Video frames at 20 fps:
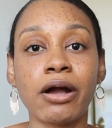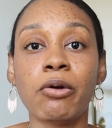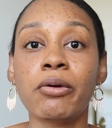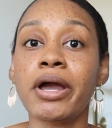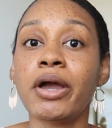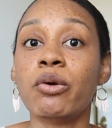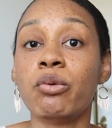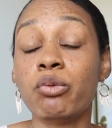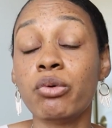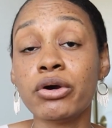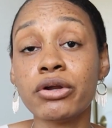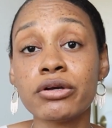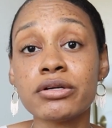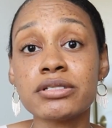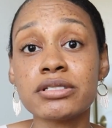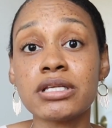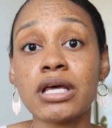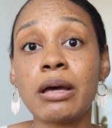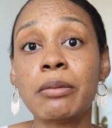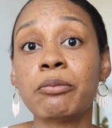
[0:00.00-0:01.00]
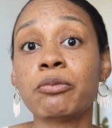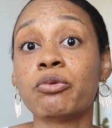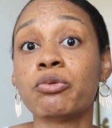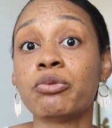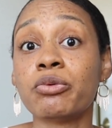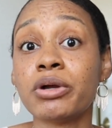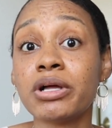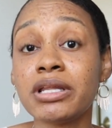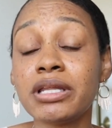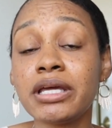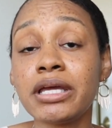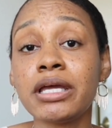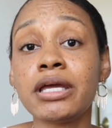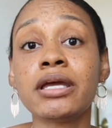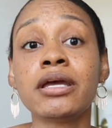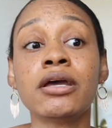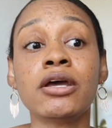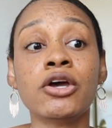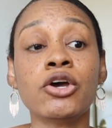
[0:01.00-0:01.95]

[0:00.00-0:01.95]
okay, what are some really